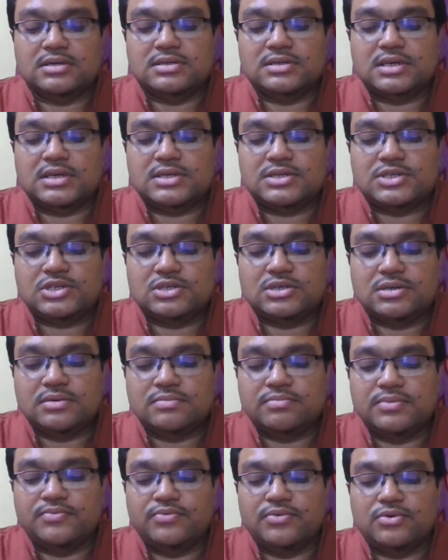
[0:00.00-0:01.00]
just
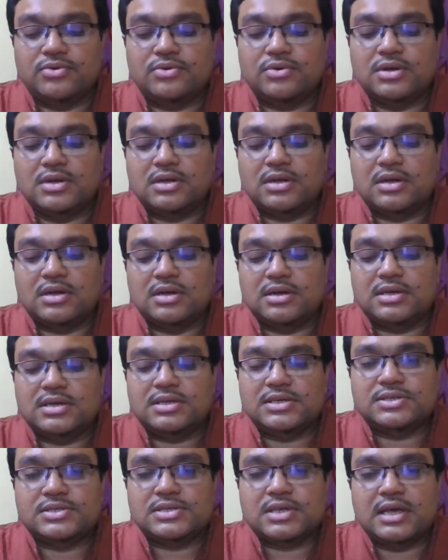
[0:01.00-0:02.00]
before
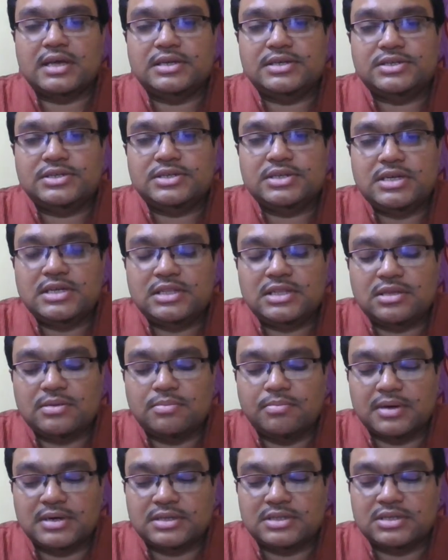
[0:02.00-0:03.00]
his
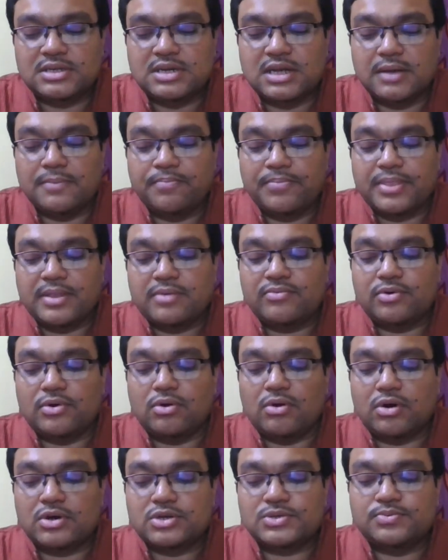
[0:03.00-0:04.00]
18th birthday for
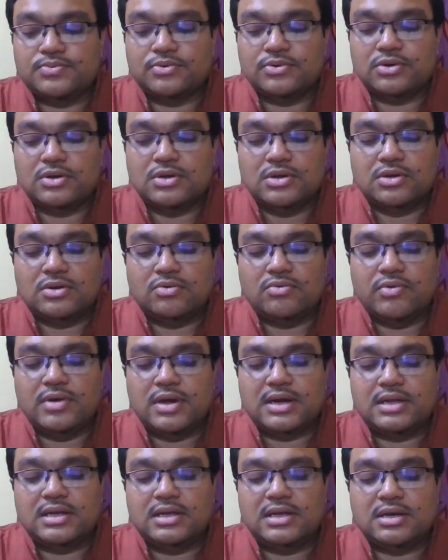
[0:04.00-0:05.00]
Oxford,
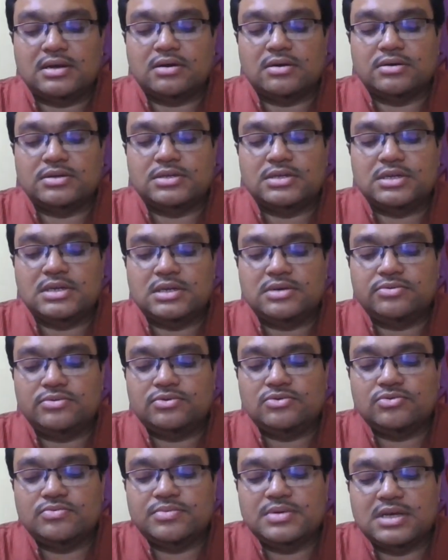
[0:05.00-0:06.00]
where he
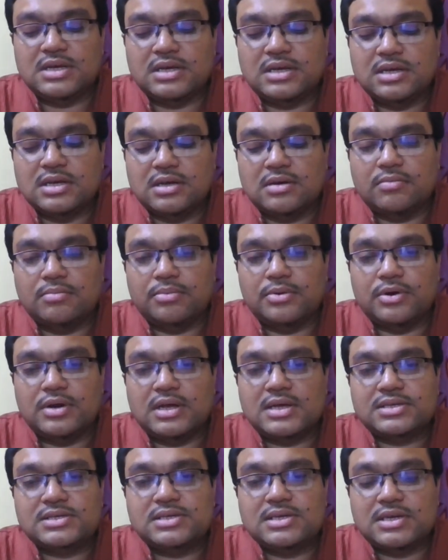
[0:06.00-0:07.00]
continued to be a
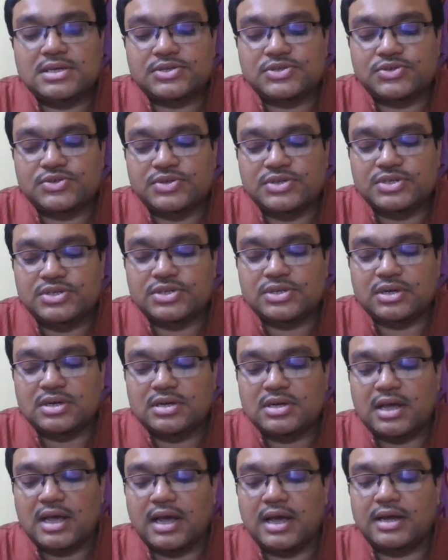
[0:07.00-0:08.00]
voracious reader
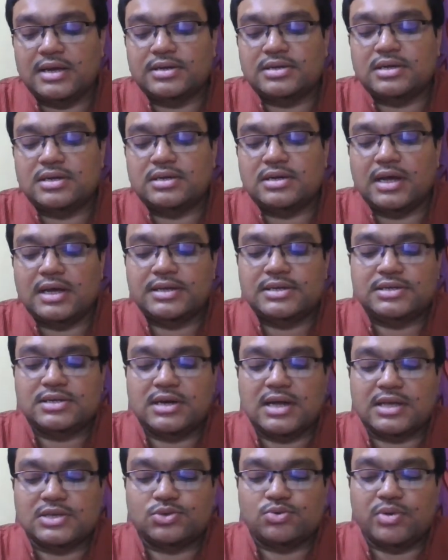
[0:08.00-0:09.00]
and a writer
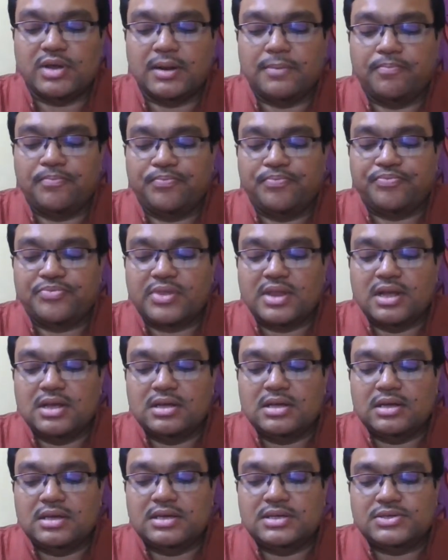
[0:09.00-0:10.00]
as well.
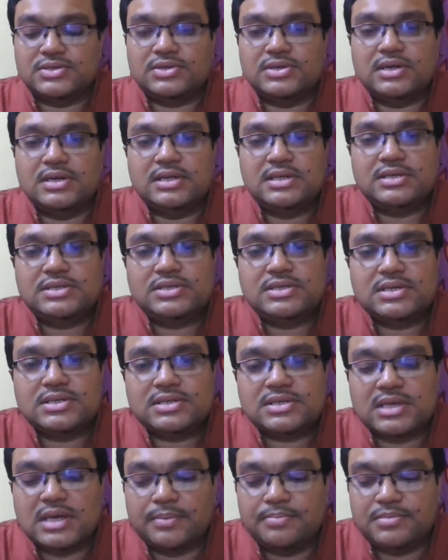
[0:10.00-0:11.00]
His
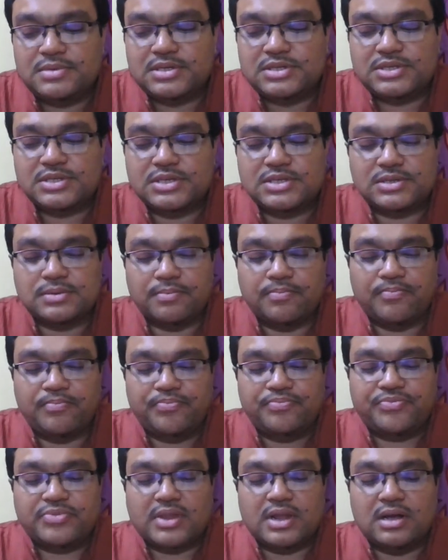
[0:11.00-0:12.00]
religious skepticism
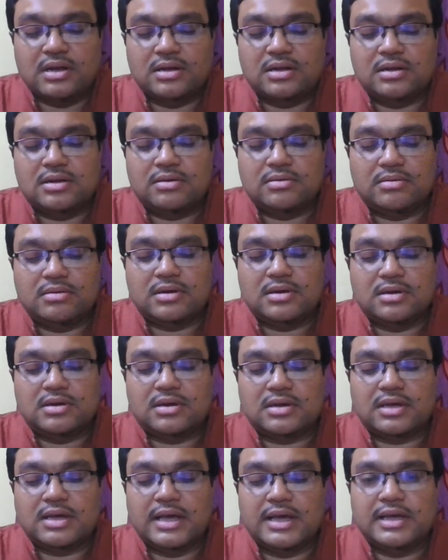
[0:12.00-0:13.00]

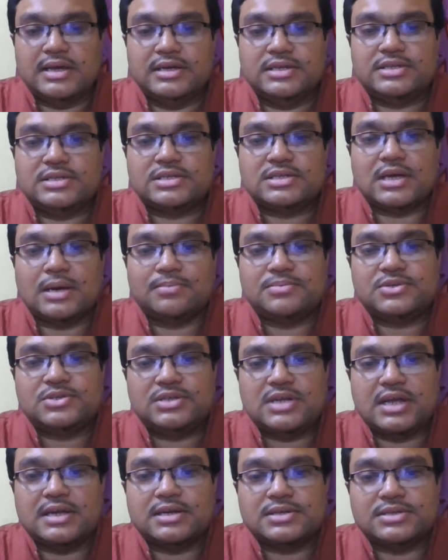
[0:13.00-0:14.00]
gained
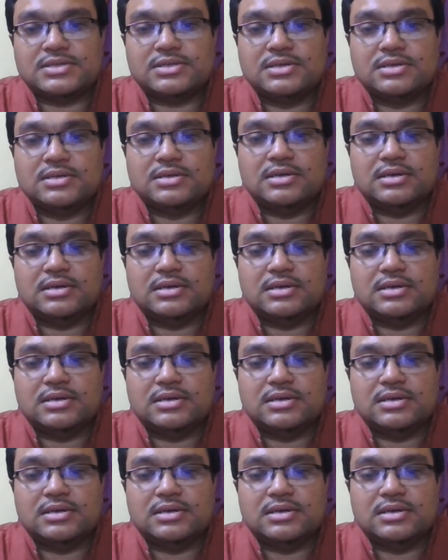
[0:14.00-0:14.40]
substance